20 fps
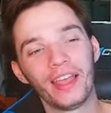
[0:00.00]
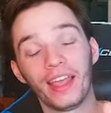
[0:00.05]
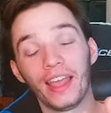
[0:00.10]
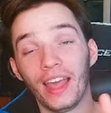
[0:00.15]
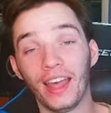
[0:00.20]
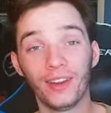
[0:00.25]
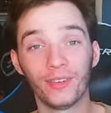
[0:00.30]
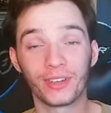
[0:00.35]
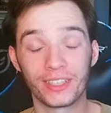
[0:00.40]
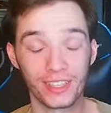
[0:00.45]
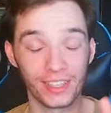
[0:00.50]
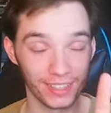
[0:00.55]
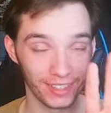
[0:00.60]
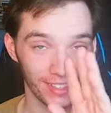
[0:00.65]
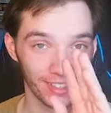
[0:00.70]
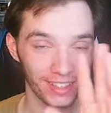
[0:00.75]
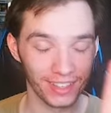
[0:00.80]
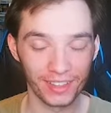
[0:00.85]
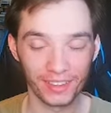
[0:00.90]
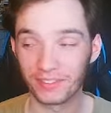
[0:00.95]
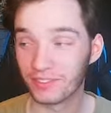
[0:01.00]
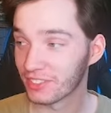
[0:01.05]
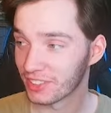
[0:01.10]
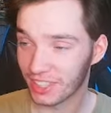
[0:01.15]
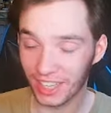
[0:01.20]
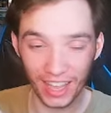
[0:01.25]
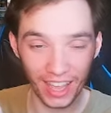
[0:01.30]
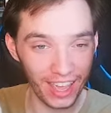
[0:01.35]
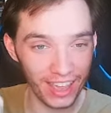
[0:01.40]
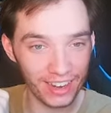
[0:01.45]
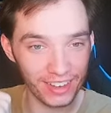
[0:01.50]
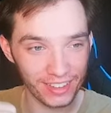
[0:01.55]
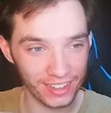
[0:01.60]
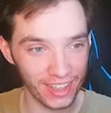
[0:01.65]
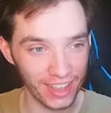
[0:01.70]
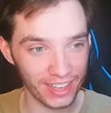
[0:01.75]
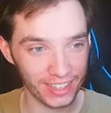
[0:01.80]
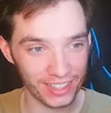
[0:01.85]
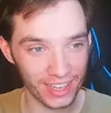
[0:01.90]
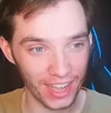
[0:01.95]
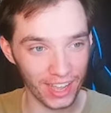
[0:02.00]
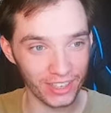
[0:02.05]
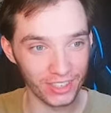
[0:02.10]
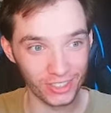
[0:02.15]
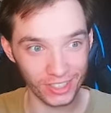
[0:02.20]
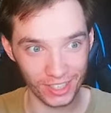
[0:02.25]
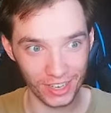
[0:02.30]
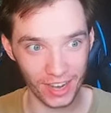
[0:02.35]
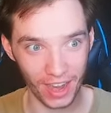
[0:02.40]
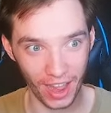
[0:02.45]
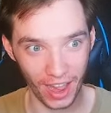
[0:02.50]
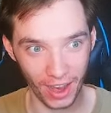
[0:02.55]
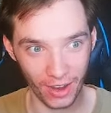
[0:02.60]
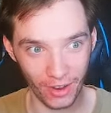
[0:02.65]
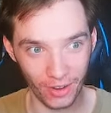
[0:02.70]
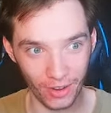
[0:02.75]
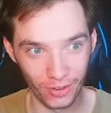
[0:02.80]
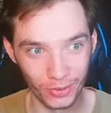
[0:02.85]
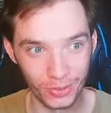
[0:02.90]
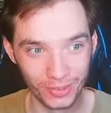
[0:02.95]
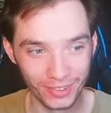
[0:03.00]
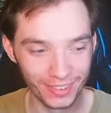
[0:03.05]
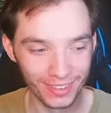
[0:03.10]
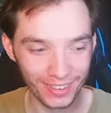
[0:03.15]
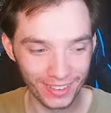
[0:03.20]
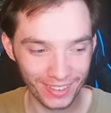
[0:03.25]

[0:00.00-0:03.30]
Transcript: Anyways. Gonna end that tangent now. And up to the